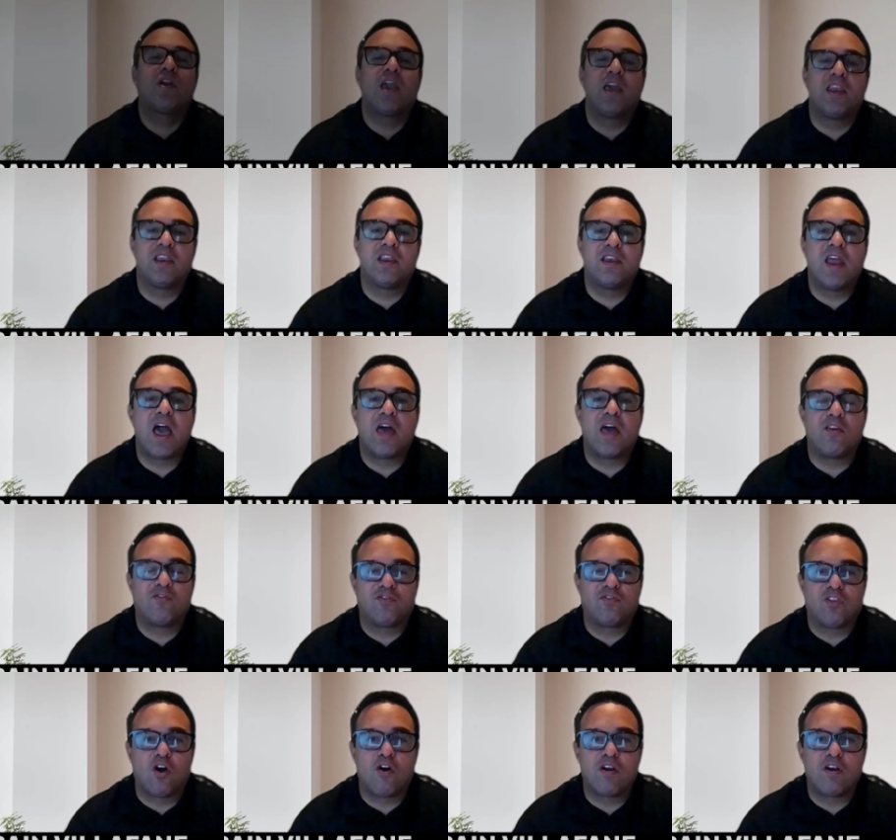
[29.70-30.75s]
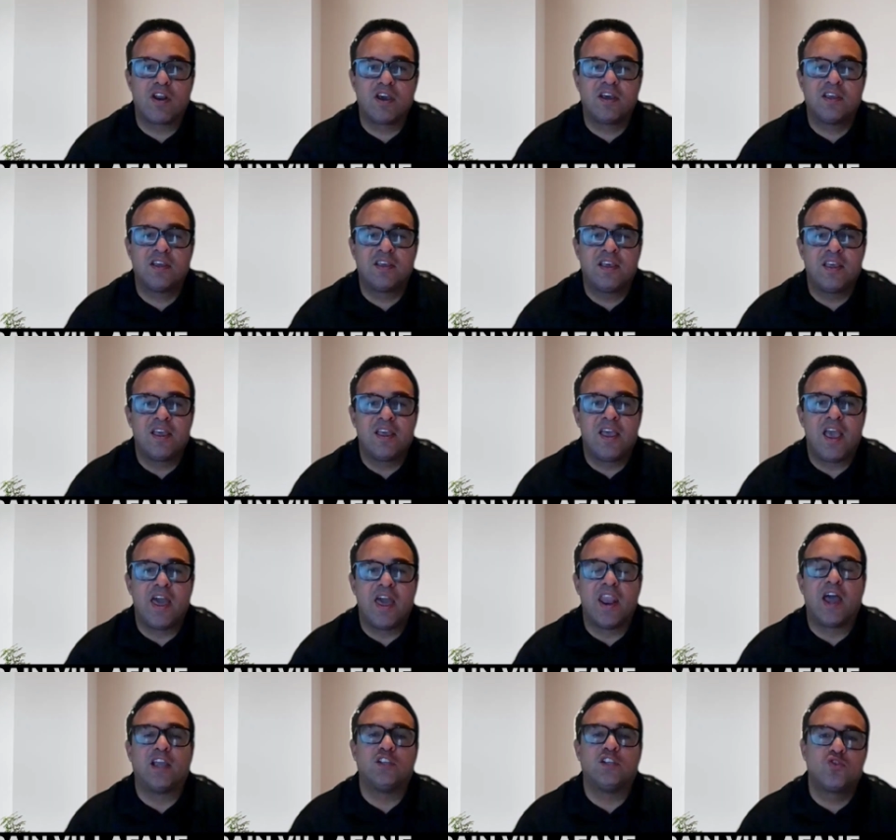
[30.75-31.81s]
located out of Florida
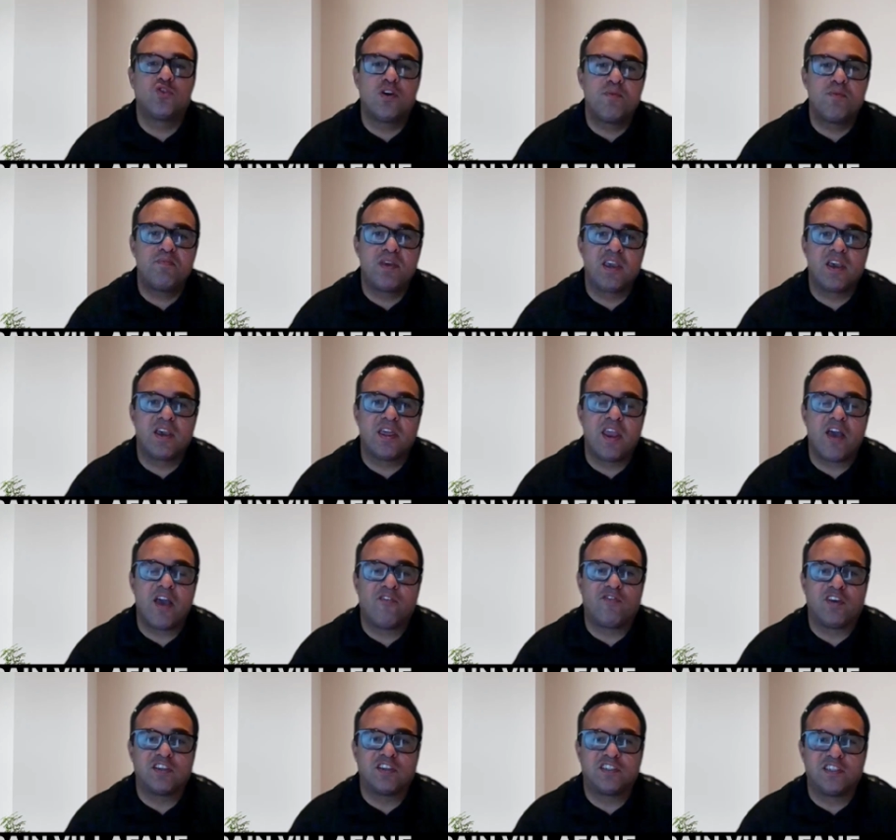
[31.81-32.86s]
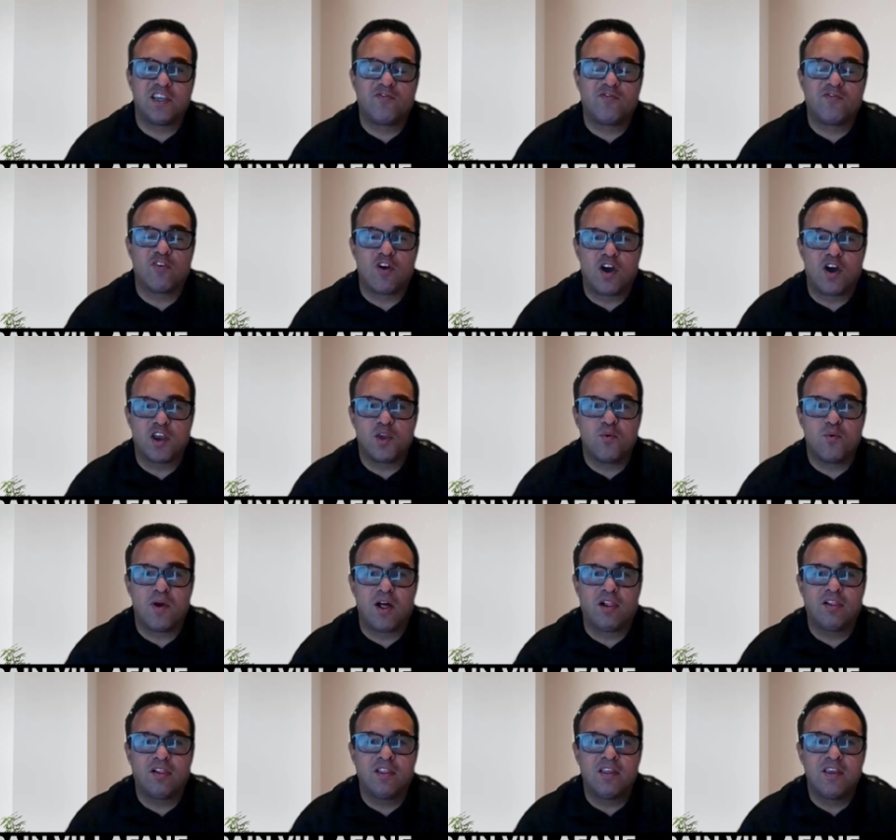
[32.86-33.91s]
and I enjoy being an FSE for
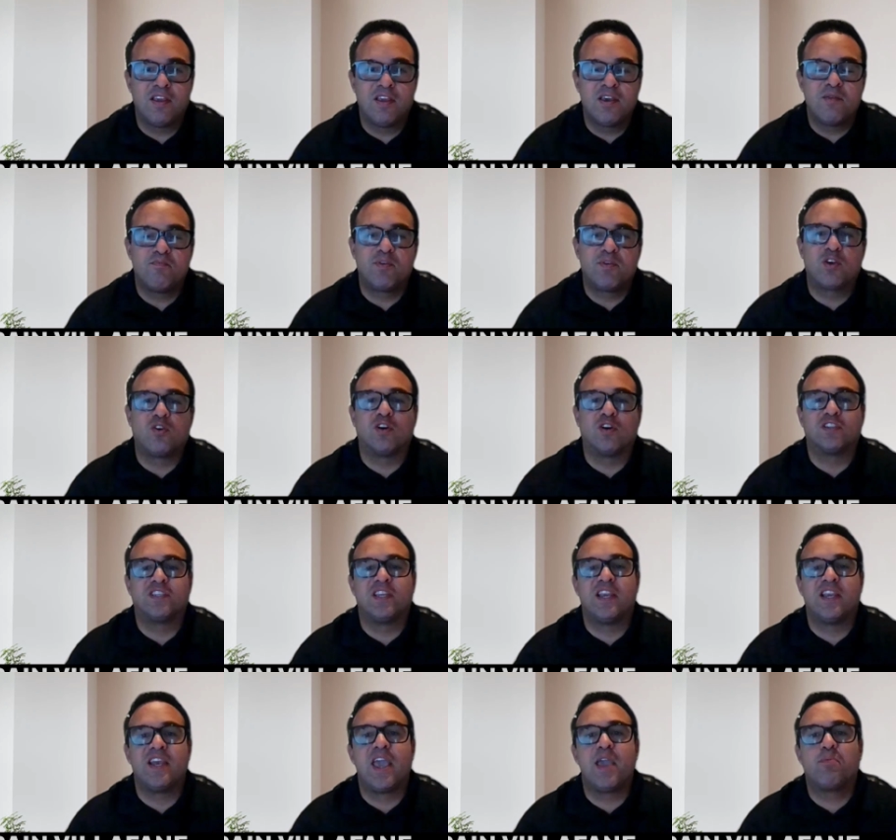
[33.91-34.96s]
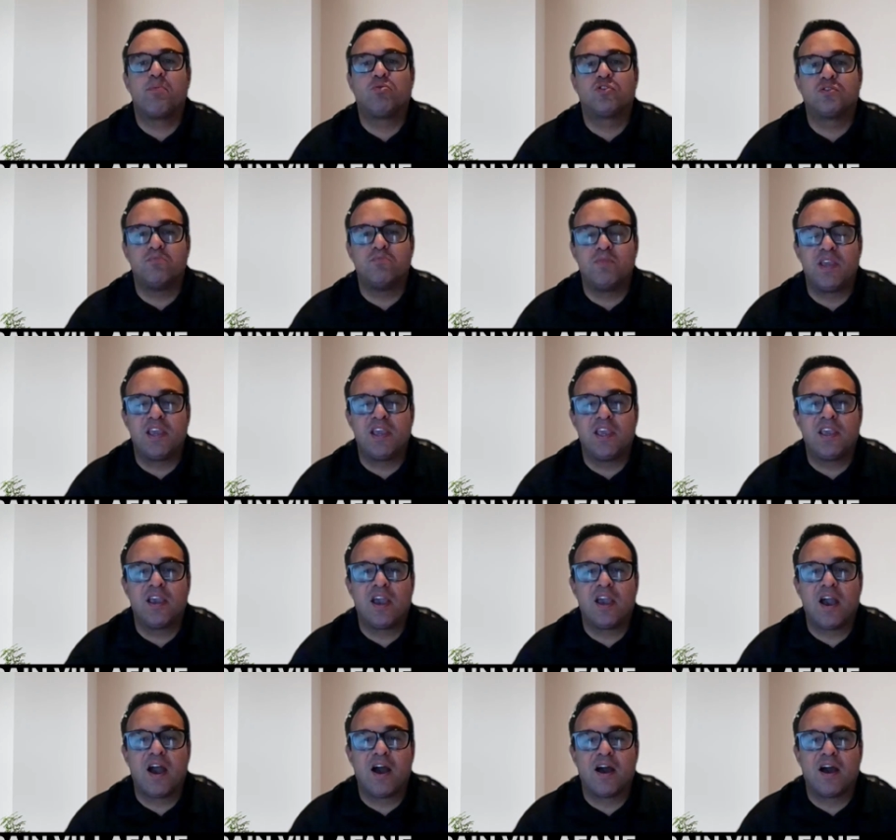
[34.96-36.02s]
Honeywell because it enables me.
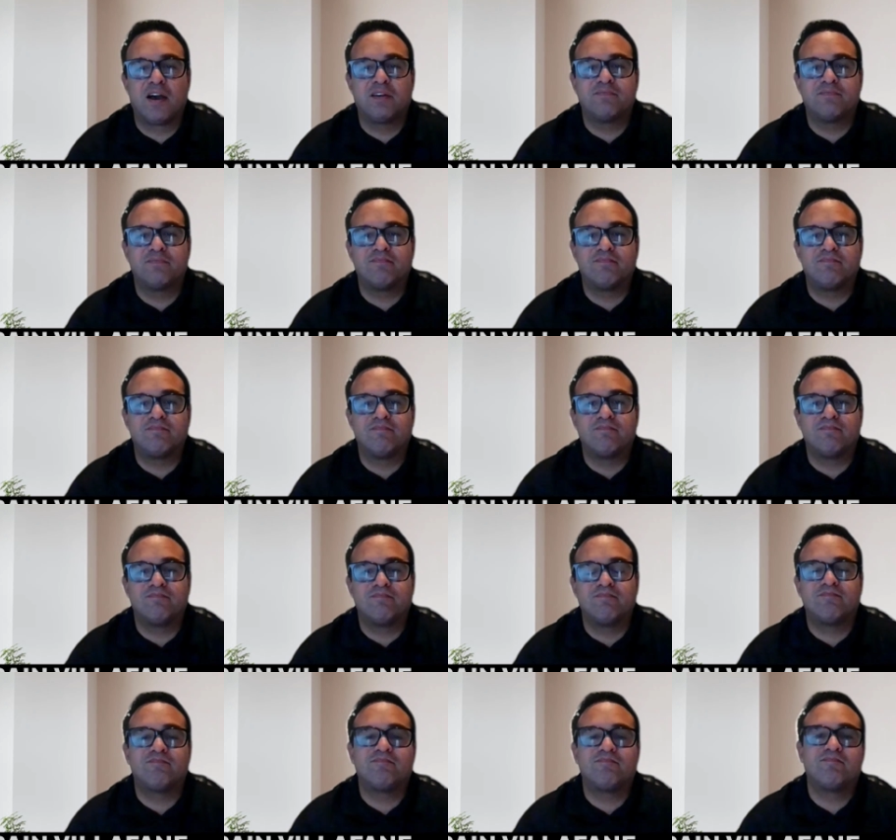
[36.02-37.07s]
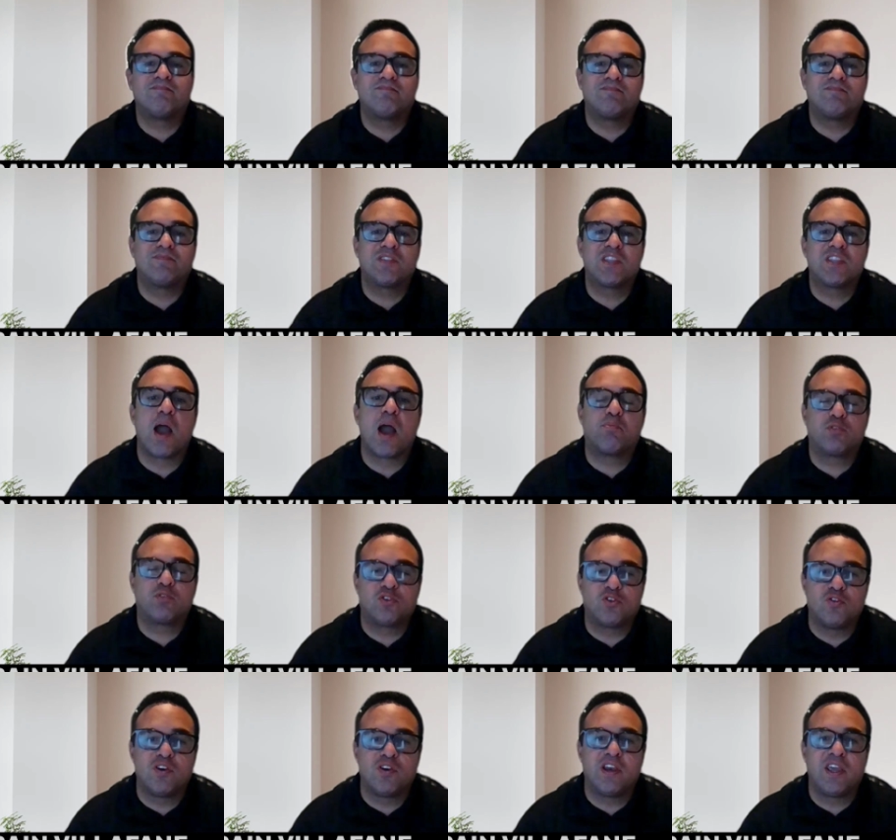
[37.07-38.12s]
Uh, the
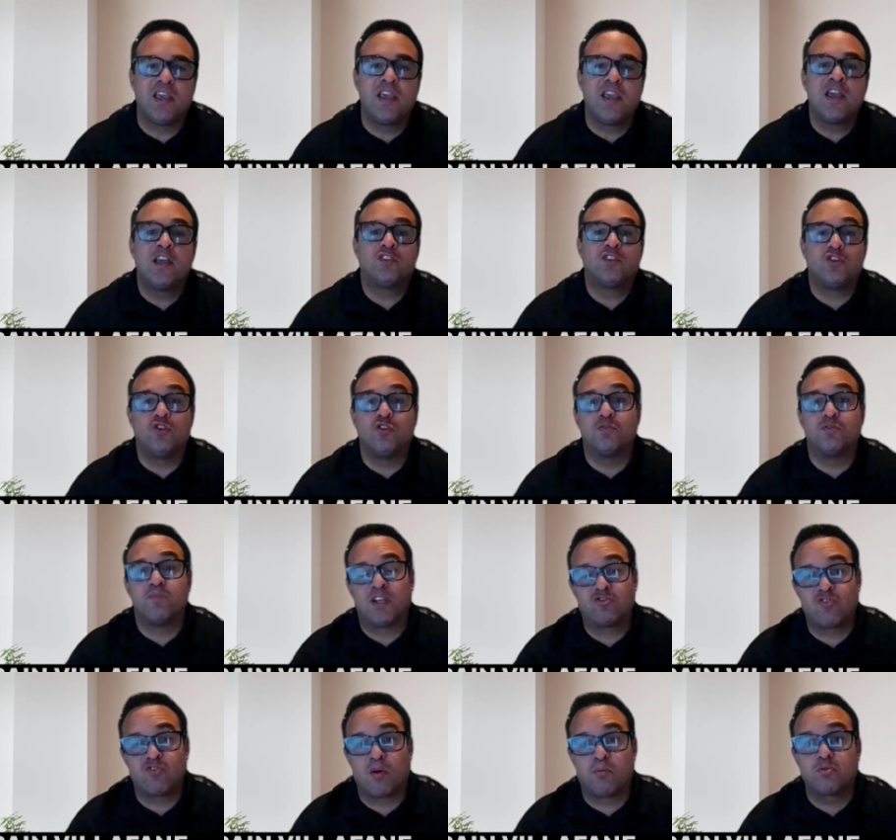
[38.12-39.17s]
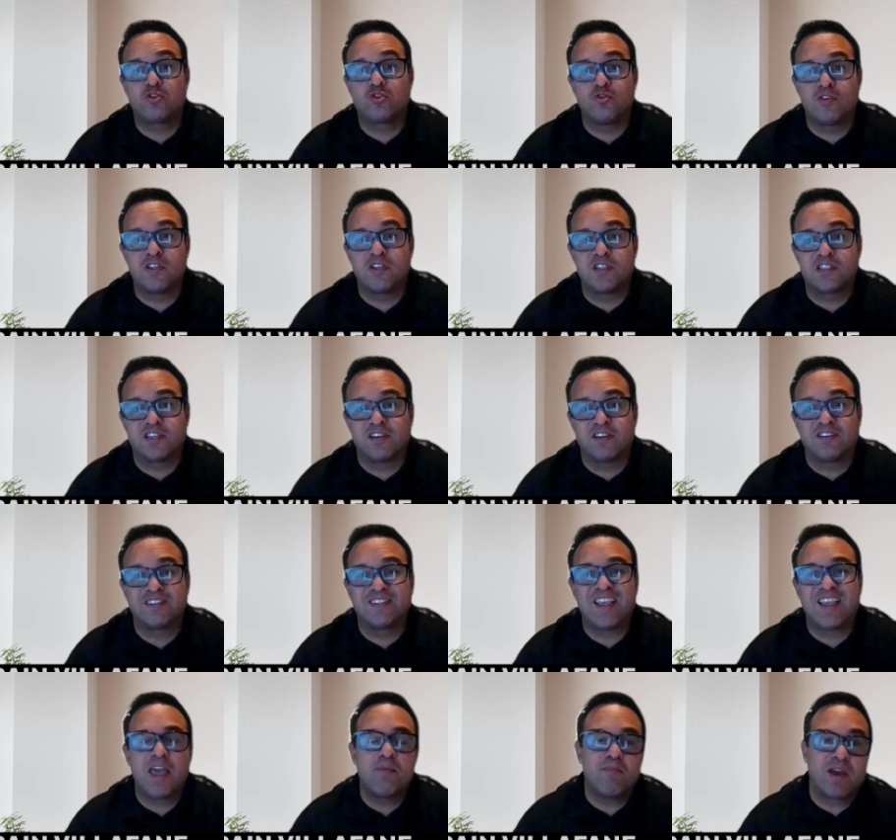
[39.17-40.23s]
opportunity to use my troubleshooting
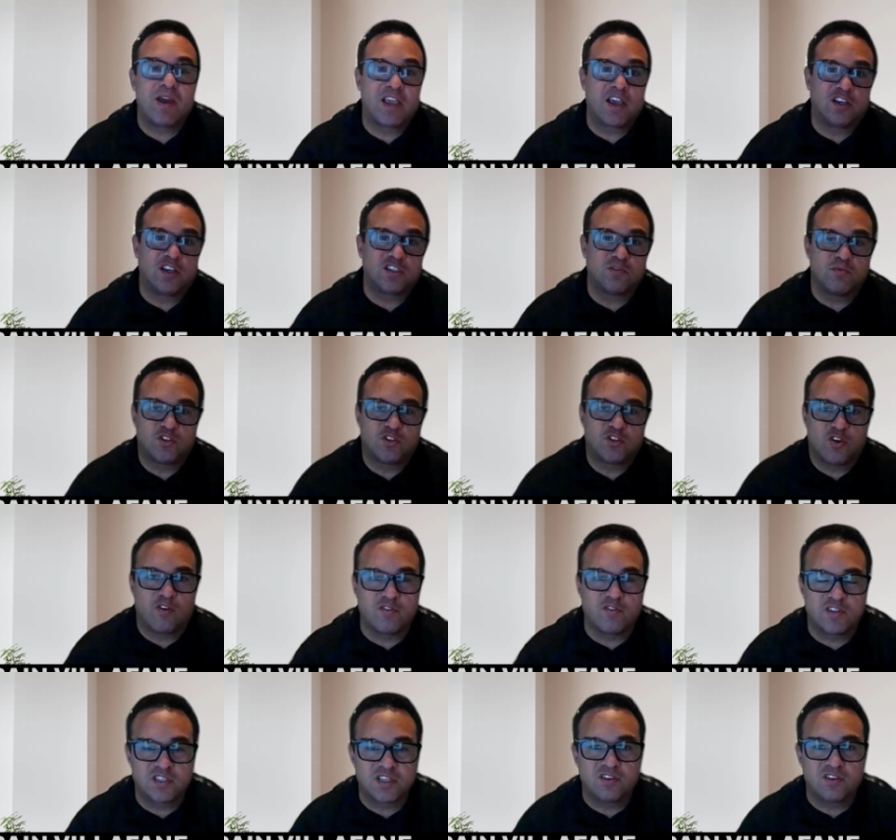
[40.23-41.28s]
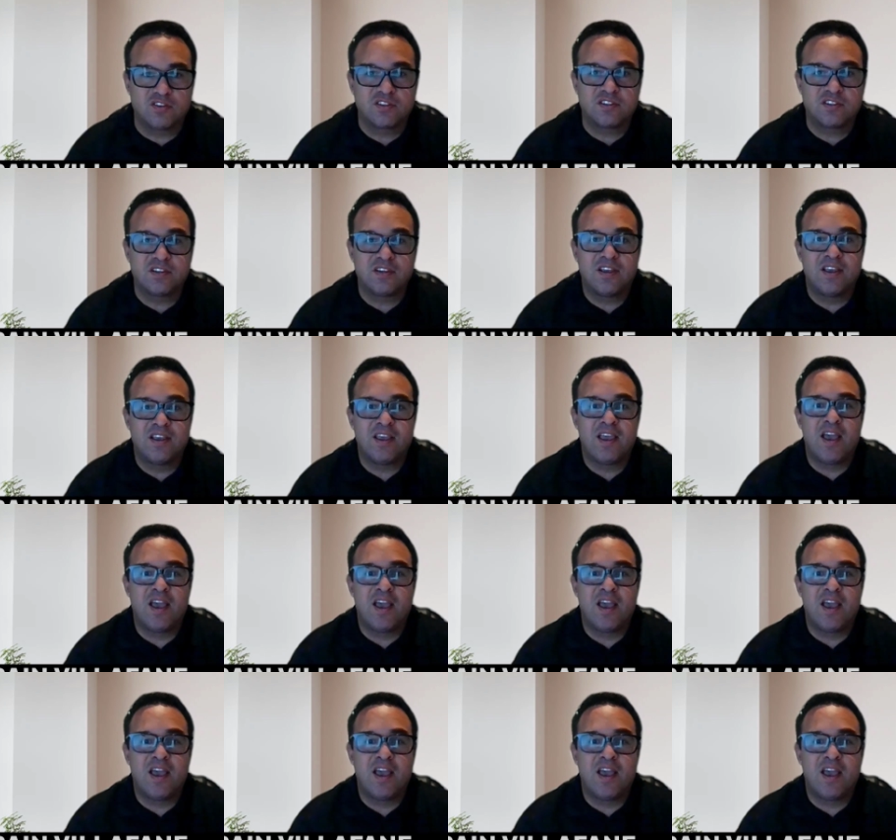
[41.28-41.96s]
skills and my customer service skills.